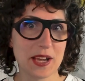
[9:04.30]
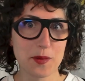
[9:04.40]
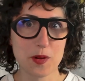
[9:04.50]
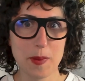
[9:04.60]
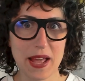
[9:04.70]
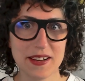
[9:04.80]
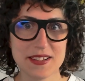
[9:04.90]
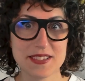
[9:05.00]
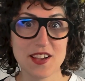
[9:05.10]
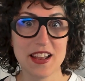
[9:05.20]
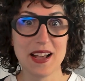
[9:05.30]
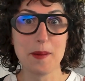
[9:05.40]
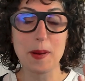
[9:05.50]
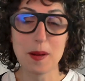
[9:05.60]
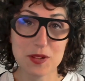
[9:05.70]
a quilt pattern designer,
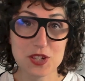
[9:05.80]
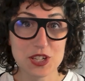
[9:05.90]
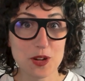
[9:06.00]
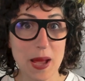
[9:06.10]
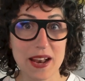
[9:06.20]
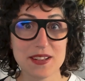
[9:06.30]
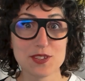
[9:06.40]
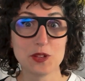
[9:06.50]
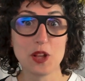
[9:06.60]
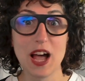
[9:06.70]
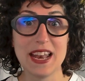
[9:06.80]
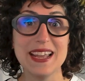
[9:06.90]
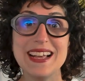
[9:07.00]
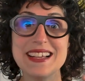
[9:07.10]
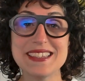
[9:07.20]
publishing your patterns online,
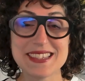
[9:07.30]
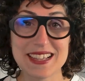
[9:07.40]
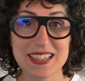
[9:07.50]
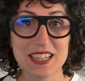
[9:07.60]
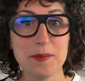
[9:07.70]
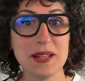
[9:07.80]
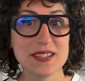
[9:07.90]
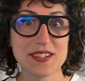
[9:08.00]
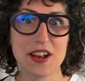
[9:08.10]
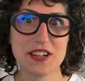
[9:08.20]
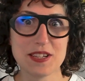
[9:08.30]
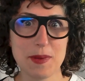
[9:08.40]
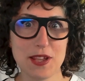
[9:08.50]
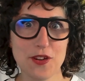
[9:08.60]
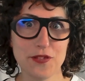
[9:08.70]
selling them, and starting to
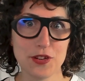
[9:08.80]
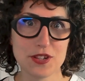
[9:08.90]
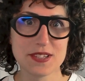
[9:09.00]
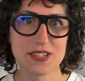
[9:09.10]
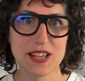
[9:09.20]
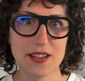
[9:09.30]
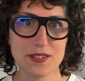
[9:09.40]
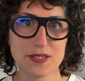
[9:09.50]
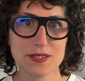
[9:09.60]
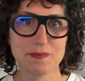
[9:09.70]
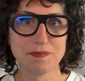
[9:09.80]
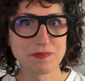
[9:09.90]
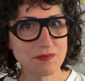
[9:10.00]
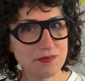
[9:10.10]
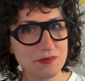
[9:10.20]
make your first sales.
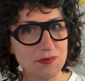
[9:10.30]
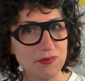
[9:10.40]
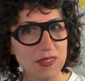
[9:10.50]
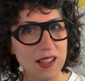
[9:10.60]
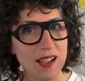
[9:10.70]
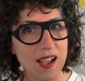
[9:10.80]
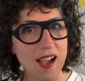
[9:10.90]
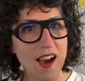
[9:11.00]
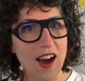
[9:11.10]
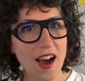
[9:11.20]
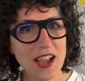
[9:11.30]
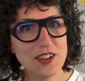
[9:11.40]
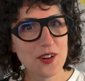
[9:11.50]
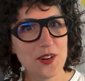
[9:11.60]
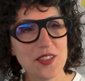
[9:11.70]
I
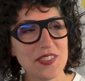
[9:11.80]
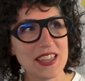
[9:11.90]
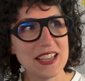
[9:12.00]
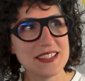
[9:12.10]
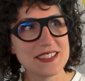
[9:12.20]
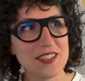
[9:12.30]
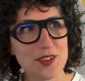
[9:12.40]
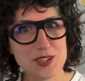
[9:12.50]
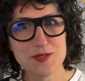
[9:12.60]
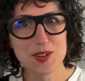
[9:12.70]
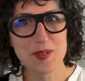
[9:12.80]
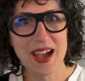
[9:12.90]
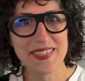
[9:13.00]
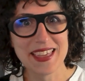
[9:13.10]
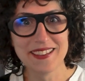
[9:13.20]
know that there's those of you
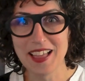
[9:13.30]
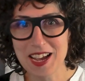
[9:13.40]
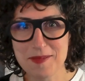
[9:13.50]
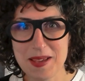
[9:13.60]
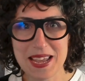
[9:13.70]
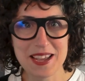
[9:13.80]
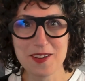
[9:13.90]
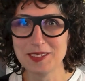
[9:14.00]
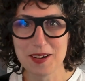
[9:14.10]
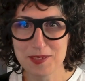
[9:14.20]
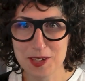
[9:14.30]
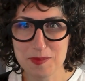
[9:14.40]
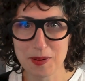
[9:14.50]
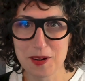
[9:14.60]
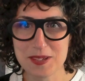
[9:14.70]
out there like me who love a
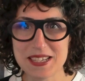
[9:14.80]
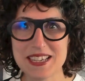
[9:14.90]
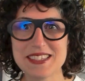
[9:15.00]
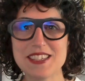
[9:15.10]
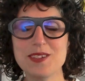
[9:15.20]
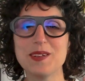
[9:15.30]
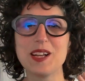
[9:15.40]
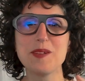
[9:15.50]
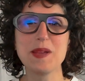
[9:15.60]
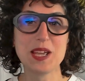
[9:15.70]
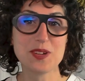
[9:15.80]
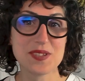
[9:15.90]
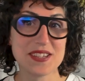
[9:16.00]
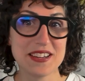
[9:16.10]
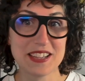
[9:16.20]
good process. You're going to be
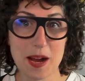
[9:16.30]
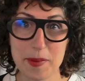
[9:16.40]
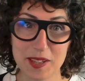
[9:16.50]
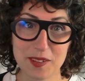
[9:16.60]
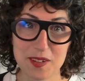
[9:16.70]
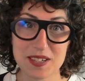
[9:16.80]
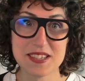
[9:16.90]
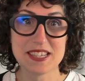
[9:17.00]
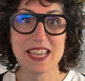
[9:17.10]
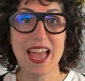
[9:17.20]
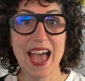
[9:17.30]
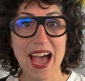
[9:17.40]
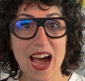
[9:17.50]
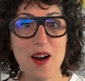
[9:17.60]
interested in coming along to see how